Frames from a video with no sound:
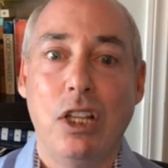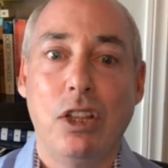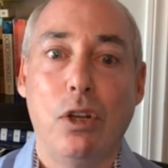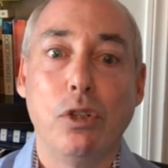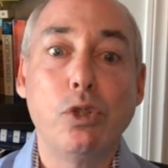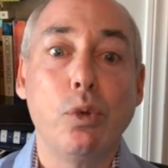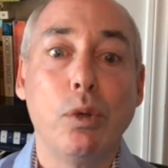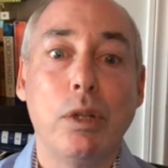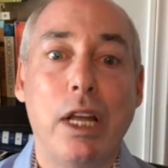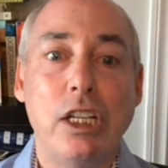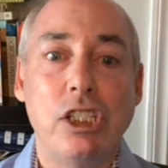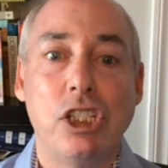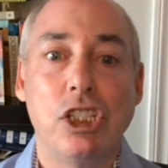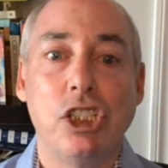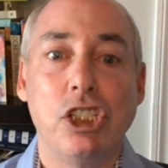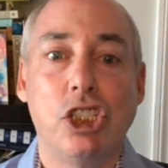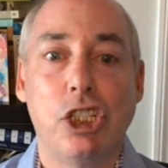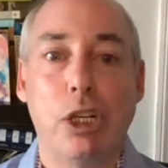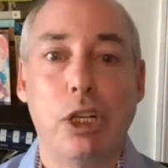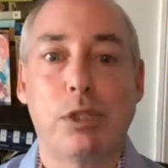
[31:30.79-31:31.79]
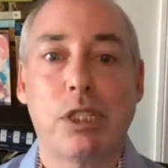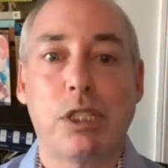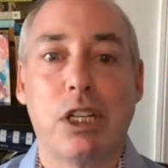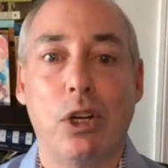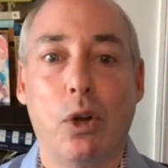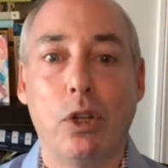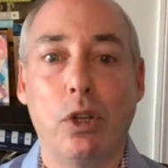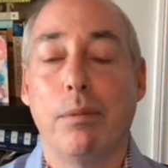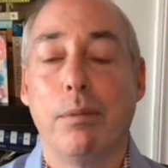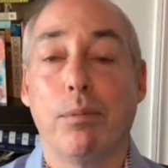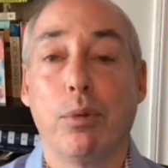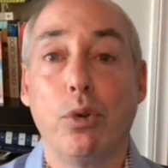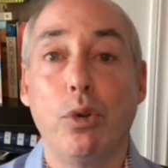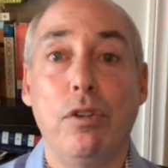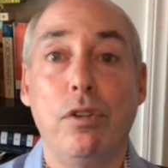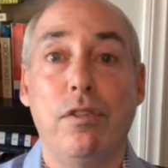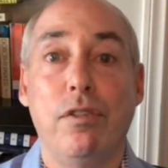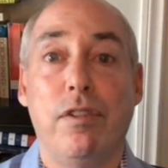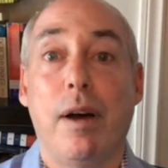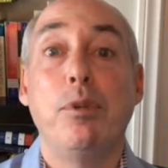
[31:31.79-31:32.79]
those relationships can only
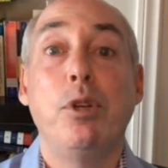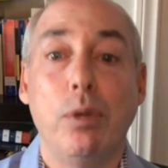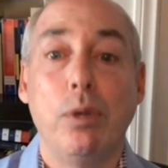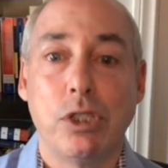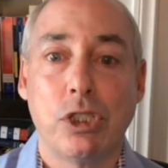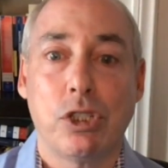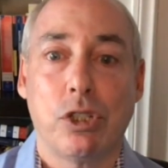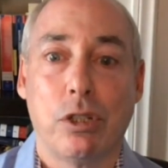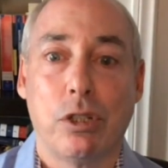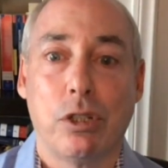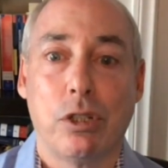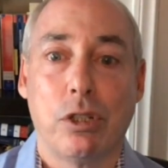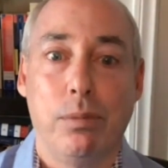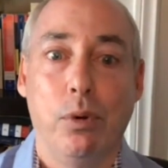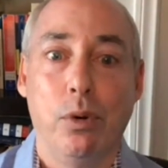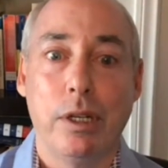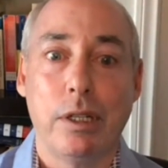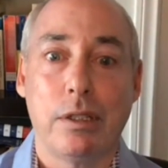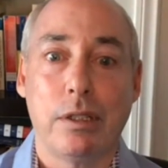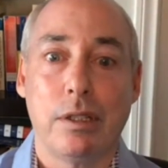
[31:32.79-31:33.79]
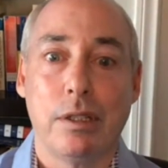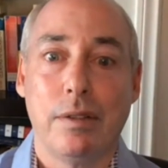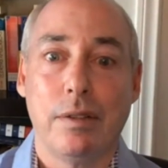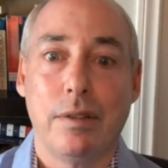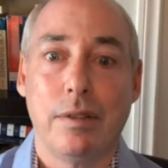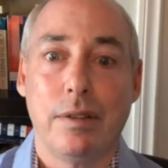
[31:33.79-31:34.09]
improve up to a certain point,